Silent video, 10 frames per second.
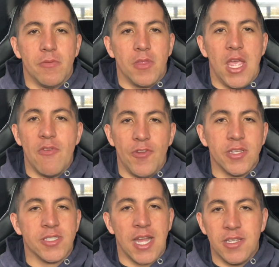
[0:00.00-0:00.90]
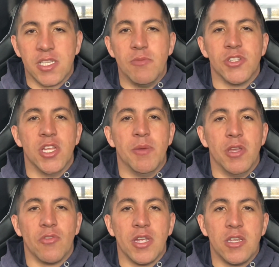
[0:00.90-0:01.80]
Everything exactly the same as a
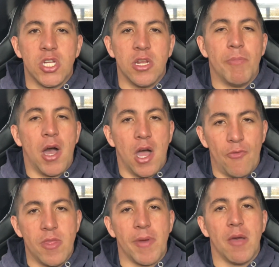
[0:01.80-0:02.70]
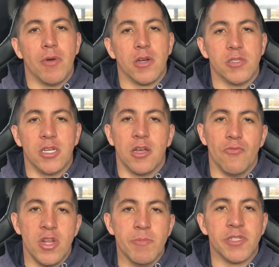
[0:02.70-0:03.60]
Nurburgring edition apart from the back box. You've got a
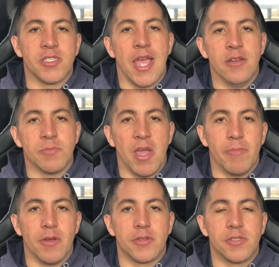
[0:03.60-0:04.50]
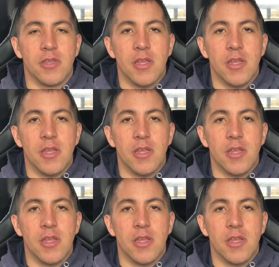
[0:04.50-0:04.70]
Remus stainless back box.